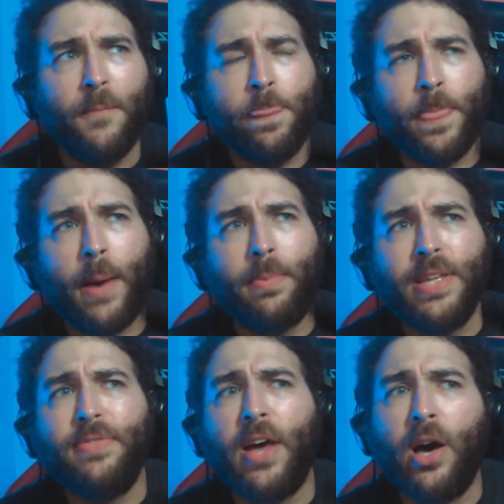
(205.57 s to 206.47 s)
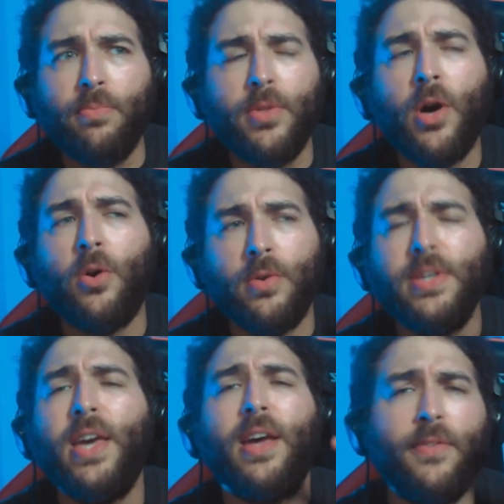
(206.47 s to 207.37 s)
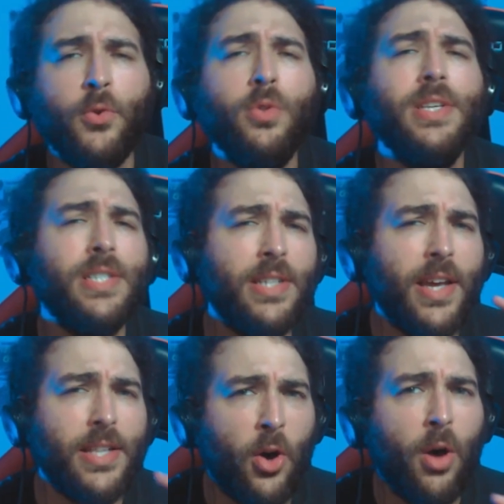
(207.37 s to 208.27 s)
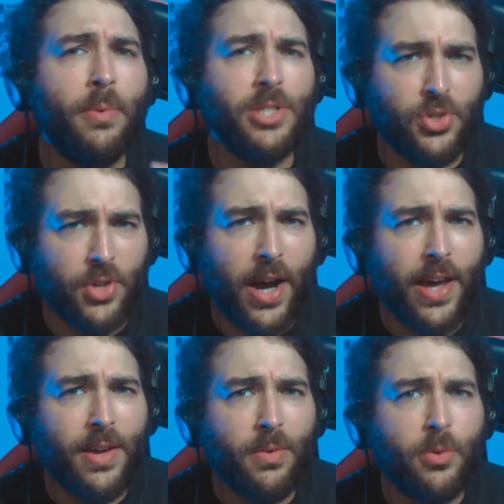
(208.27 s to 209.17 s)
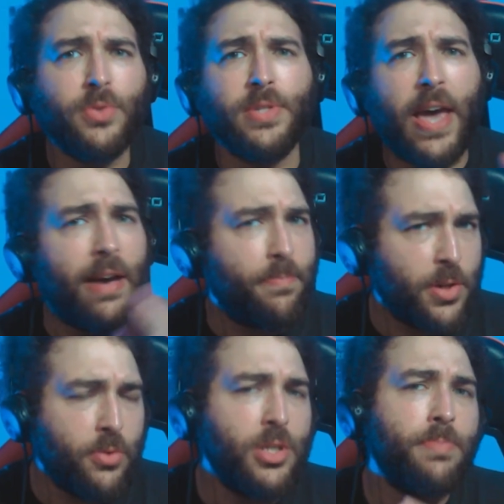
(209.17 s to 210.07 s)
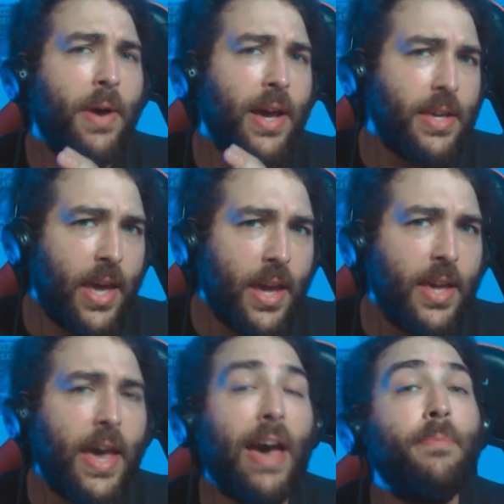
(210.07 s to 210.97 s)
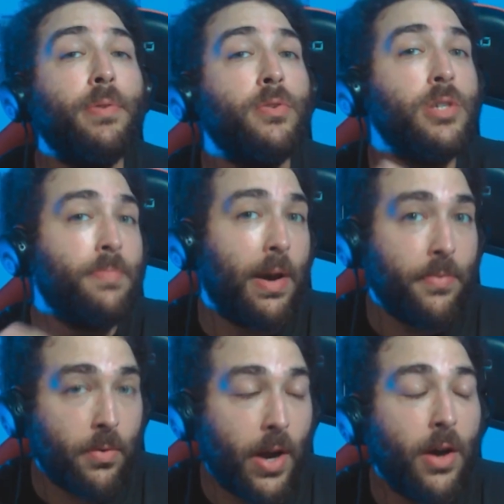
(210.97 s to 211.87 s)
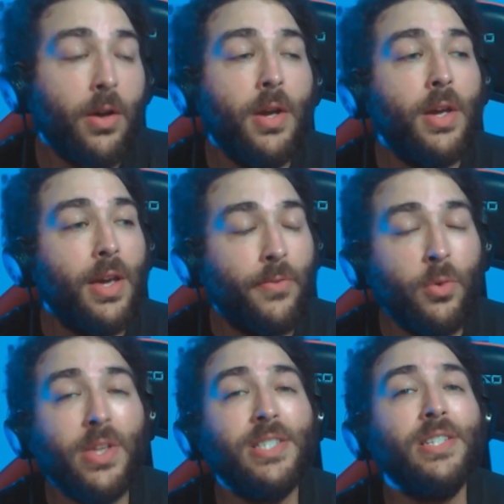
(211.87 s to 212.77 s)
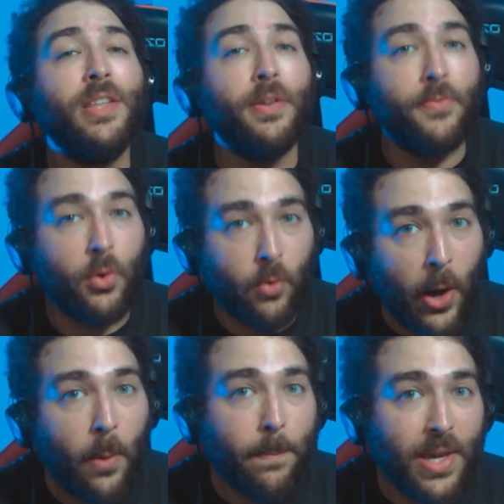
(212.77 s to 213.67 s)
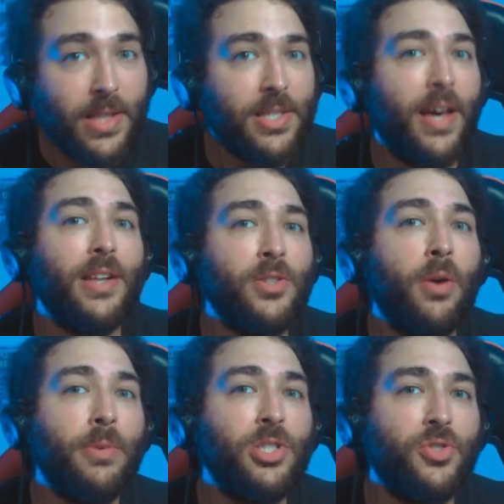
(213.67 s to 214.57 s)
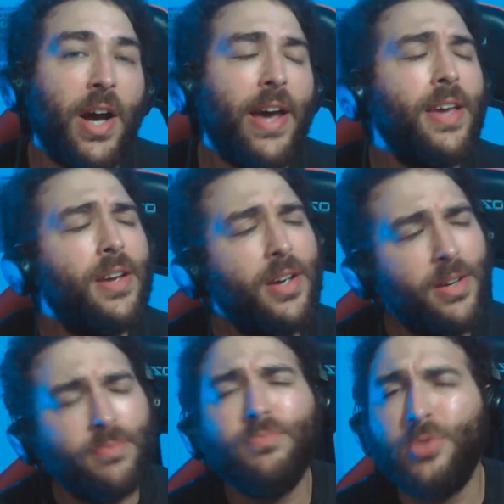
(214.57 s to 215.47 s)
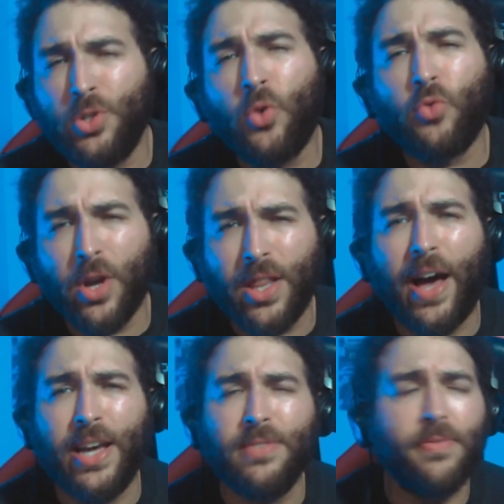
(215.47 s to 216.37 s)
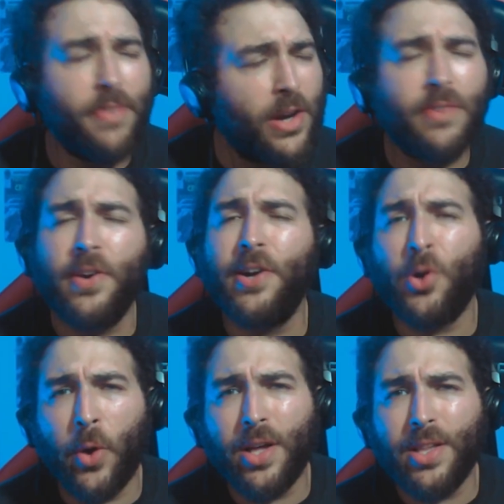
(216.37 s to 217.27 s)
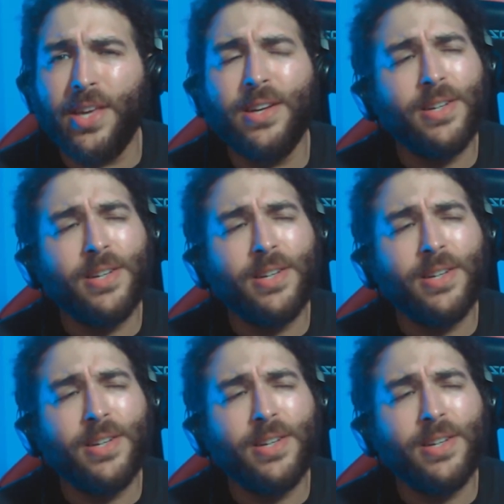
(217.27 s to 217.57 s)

I believe the album, if you listen to It's Almost Dry, which was half produced by Ye, half produced by Pharrell, if you listen to the Pharrell beats on It's Almost Dry, you'll realize very, very quickly,